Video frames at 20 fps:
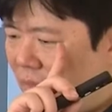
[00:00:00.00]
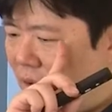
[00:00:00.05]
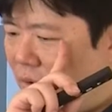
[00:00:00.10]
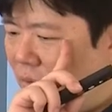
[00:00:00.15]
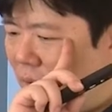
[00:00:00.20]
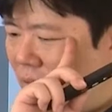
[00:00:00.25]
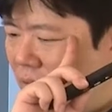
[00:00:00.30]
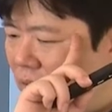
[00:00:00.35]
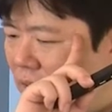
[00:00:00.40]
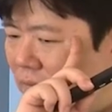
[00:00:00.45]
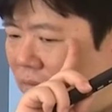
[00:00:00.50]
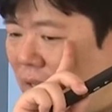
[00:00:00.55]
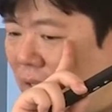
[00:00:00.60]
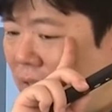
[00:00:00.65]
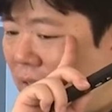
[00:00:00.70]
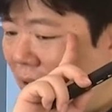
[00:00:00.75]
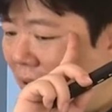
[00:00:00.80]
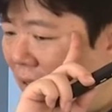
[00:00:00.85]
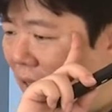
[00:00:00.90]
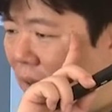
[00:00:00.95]
relatively
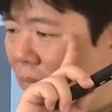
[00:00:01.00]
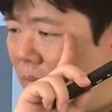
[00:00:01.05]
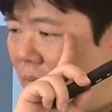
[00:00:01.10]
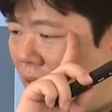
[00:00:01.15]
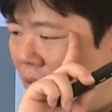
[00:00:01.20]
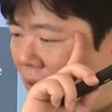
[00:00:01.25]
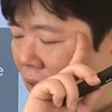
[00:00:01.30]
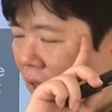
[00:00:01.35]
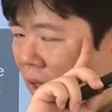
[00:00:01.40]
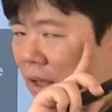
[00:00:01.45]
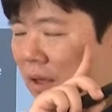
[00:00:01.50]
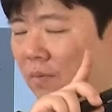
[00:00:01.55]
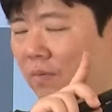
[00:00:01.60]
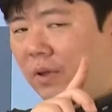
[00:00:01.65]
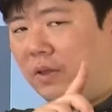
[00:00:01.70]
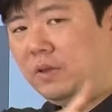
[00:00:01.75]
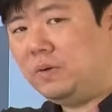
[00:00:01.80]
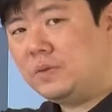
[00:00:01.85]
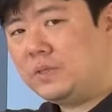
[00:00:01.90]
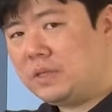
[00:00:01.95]
tame
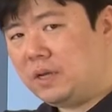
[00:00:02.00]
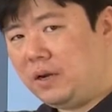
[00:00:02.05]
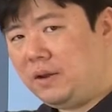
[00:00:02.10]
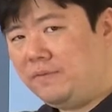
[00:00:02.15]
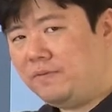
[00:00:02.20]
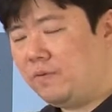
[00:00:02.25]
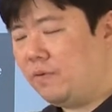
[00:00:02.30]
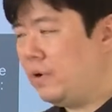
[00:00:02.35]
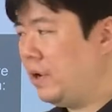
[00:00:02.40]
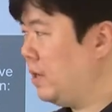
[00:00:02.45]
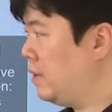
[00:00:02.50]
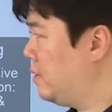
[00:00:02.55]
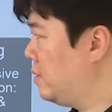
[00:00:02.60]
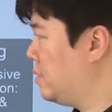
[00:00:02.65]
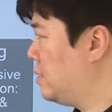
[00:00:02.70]
when you study for it.